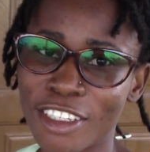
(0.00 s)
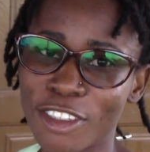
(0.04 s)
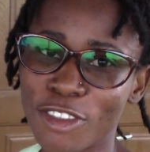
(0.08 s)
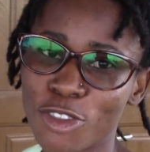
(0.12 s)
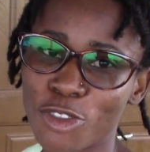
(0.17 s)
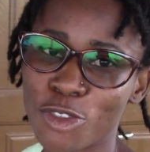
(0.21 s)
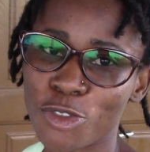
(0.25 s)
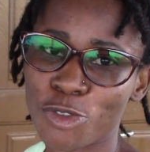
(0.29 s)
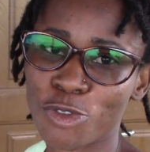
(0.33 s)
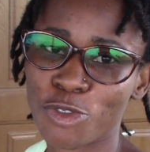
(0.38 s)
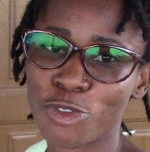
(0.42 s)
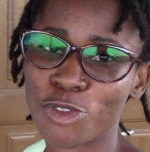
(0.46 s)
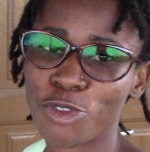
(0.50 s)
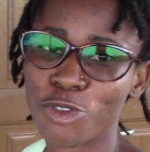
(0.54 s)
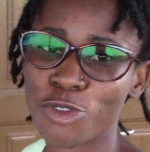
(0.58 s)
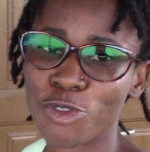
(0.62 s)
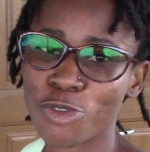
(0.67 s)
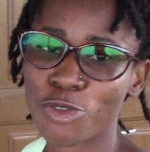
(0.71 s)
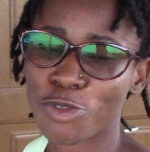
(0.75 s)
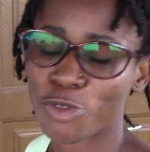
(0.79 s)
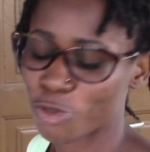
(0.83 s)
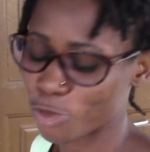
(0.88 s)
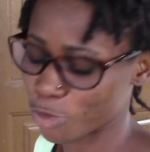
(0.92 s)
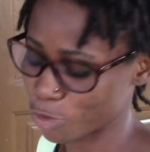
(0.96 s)

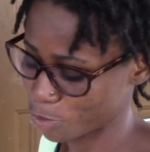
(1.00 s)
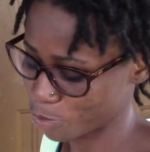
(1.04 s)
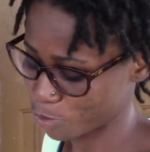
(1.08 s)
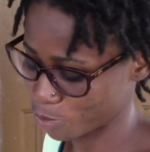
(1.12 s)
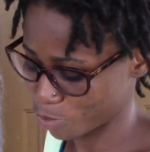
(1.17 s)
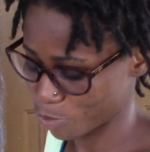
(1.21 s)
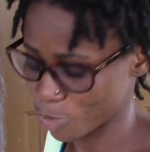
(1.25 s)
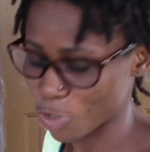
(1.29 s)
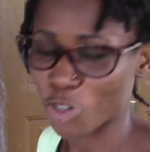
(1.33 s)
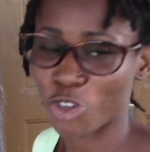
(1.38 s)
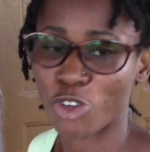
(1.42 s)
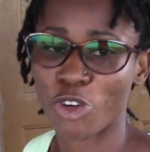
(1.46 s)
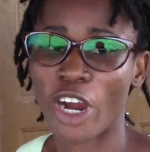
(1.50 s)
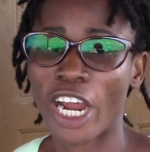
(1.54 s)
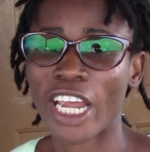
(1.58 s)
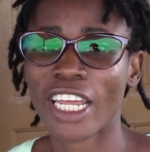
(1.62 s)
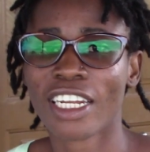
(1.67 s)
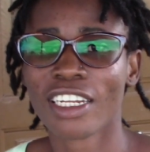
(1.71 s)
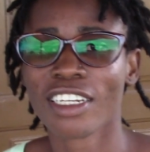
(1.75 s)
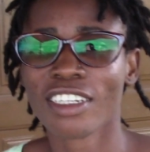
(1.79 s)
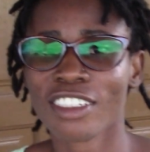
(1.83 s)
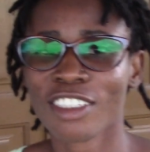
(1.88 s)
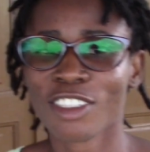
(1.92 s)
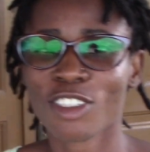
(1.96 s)
to grind
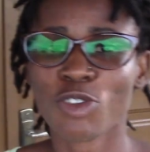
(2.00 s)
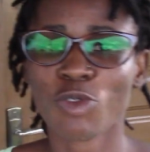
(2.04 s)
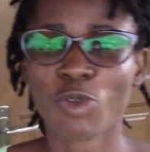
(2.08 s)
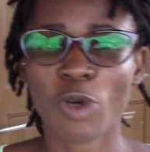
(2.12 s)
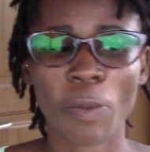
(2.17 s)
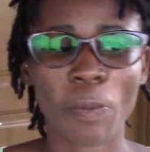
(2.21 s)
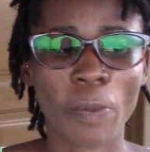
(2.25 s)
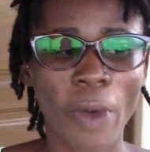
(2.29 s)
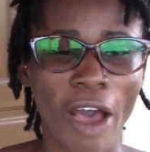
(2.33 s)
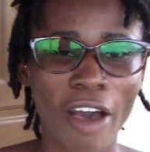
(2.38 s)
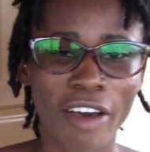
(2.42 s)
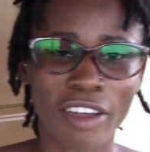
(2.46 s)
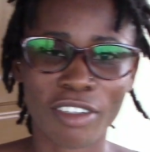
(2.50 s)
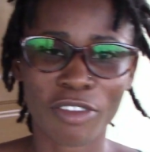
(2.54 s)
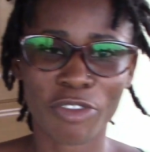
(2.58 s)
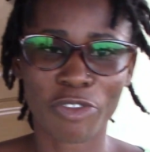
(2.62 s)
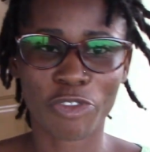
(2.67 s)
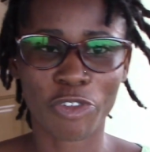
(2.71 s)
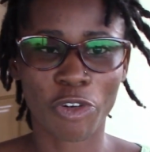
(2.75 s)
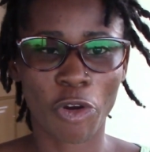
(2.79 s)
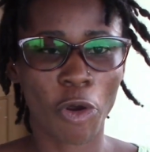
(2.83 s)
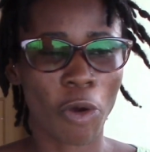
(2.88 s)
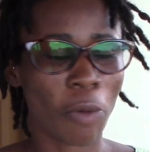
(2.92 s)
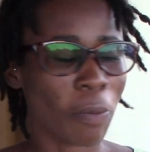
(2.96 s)
it into a powder
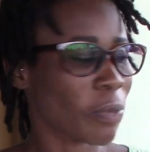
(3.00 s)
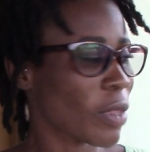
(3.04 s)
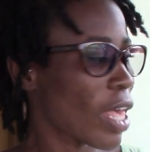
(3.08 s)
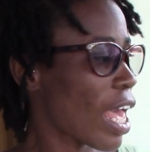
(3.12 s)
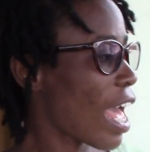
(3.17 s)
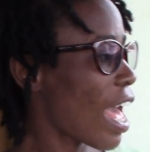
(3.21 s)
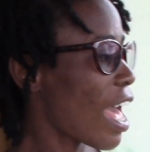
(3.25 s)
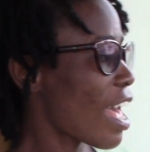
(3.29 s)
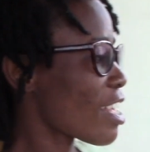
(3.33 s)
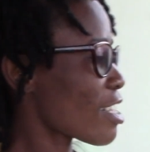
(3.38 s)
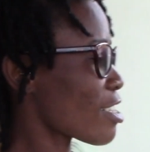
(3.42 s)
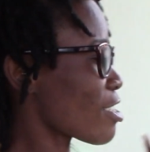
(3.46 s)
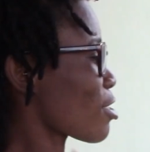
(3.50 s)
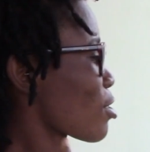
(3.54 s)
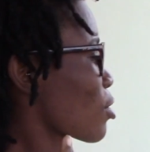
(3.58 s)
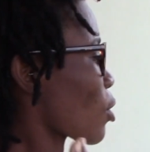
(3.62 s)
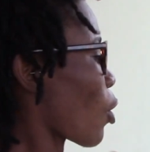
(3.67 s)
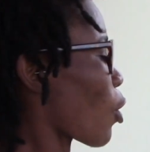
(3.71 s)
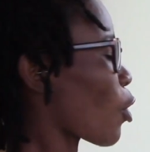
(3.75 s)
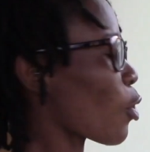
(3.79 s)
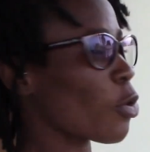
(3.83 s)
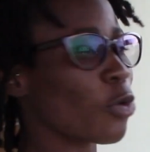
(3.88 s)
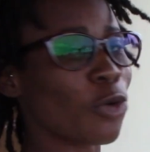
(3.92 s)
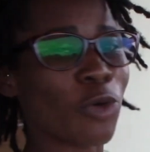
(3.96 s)
form.
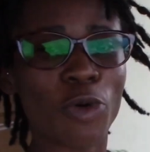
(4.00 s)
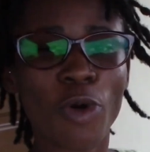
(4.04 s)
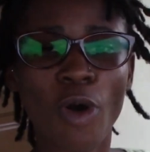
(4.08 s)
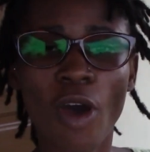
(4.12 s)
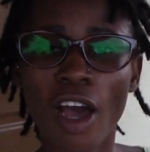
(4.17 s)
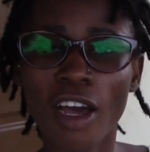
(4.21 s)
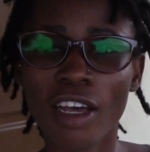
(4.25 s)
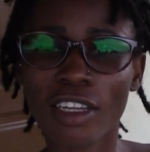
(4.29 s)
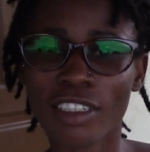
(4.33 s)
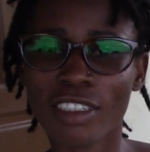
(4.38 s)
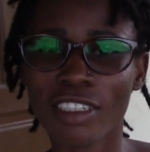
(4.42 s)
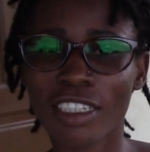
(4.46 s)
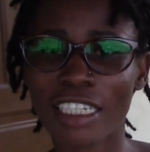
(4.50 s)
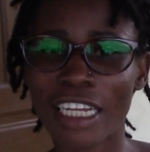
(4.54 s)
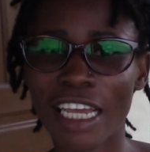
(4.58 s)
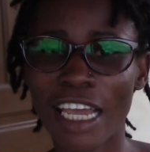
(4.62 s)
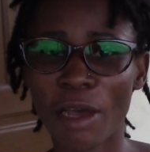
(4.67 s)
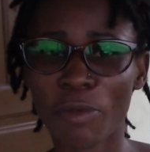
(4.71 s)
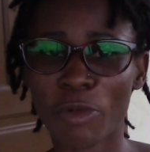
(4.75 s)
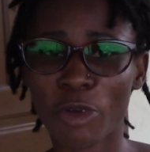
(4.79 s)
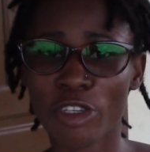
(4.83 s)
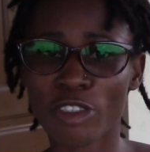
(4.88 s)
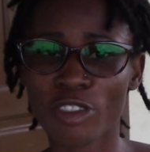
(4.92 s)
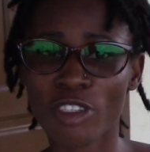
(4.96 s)
So today
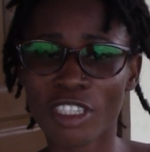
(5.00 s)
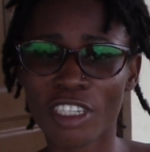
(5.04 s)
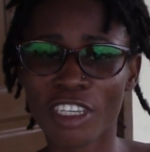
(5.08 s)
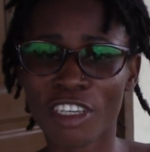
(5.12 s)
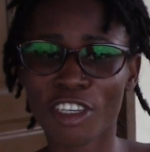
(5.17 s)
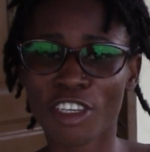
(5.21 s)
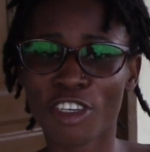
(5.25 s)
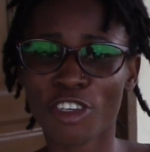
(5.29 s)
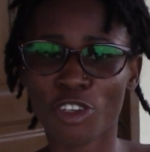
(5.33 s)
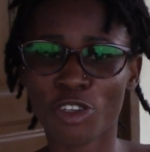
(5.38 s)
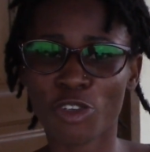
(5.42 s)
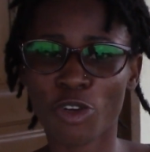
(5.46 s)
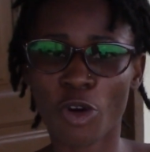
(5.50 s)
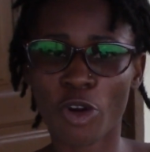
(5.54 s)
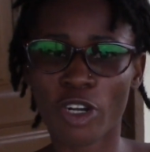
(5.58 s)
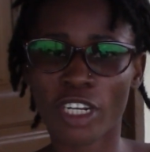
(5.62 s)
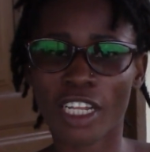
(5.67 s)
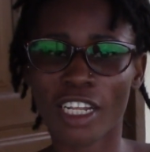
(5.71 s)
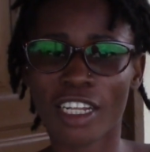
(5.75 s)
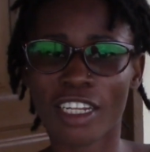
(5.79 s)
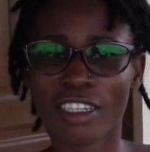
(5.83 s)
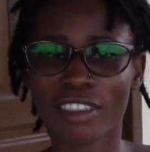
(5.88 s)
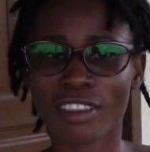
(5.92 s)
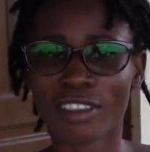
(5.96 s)
I'm going to take you on a
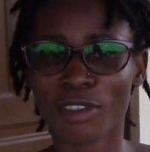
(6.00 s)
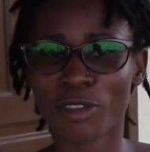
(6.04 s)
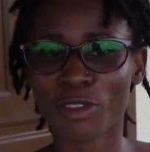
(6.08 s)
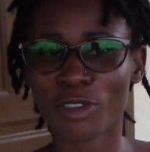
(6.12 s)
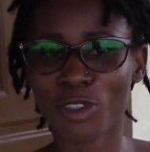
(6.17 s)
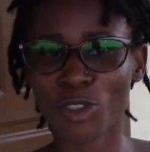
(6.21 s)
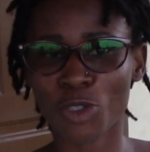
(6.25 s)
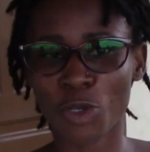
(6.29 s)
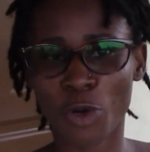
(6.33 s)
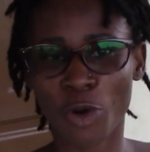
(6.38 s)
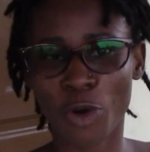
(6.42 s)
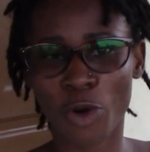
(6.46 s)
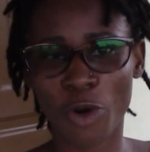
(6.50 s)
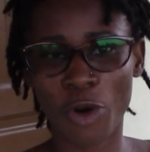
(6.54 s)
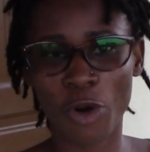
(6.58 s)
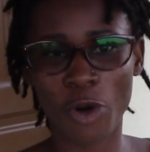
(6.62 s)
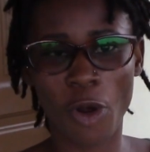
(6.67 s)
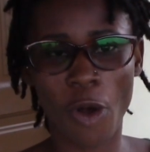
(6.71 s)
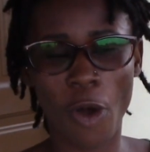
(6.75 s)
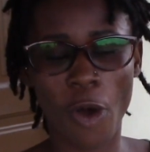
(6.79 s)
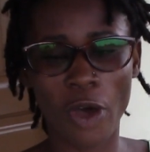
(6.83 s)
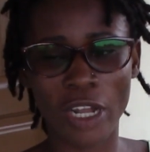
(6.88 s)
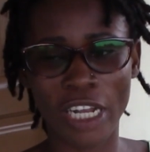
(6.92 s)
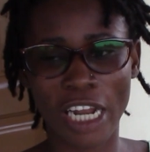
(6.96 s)
little tour
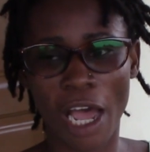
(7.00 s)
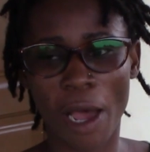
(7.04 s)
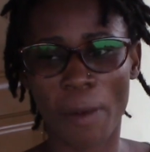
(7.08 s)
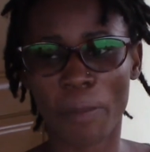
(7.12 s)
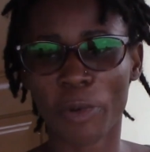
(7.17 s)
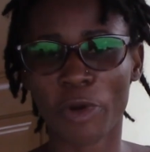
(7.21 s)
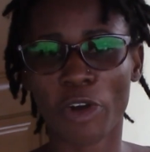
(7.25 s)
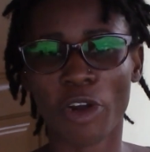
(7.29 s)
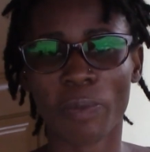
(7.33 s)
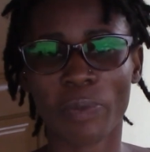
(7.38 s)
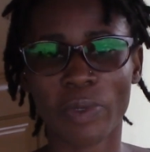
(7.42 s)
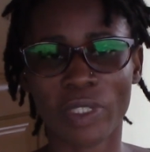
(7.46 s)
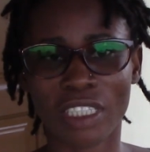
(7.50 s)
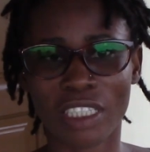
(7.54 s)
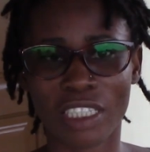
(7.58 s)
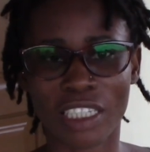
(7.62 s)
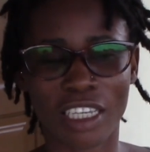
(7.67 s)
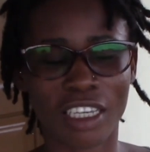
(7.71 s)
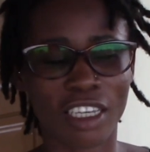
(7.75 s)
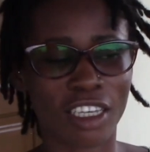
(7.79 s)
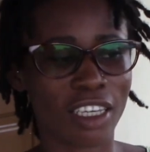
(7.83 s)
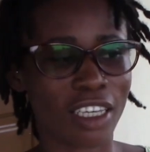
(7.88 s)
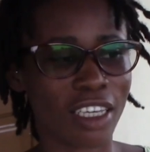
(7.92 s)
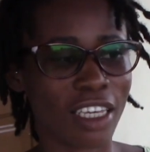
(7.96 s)
on our
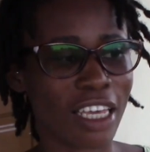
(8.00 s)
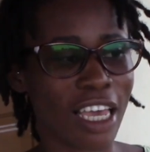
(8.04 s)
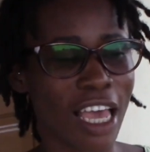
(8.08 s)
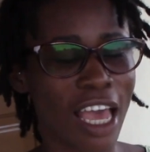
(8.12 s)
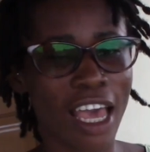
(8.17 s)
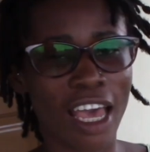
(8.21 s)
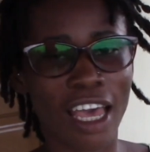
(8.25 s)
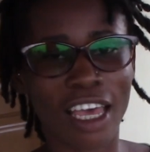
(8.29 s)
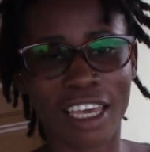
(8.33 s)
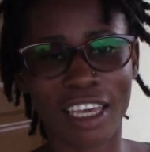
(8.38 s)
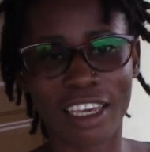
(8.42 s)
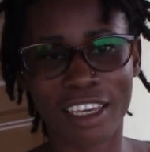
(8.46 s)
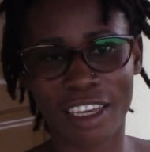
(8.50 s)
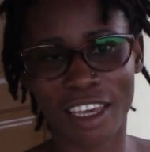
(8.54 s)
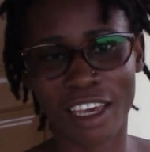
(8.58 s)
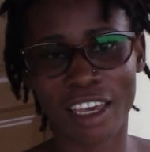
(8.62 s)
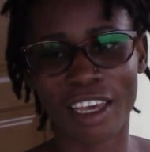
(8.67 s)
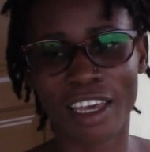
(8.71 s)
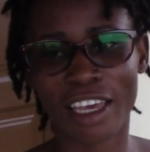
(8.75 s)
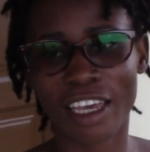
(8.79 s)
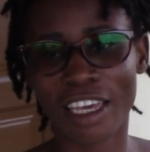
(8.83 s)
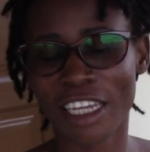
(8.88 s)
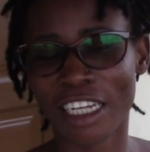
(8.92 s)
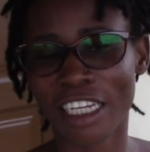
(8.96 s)
property
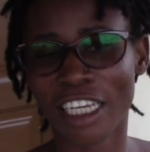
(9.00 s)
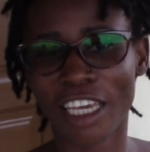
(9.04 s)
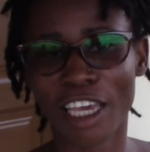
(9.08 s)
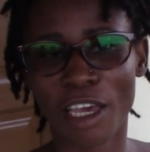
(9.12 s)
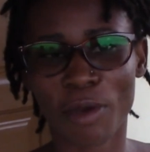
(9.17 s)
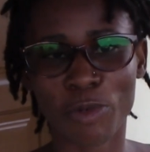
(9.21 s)
here in Cape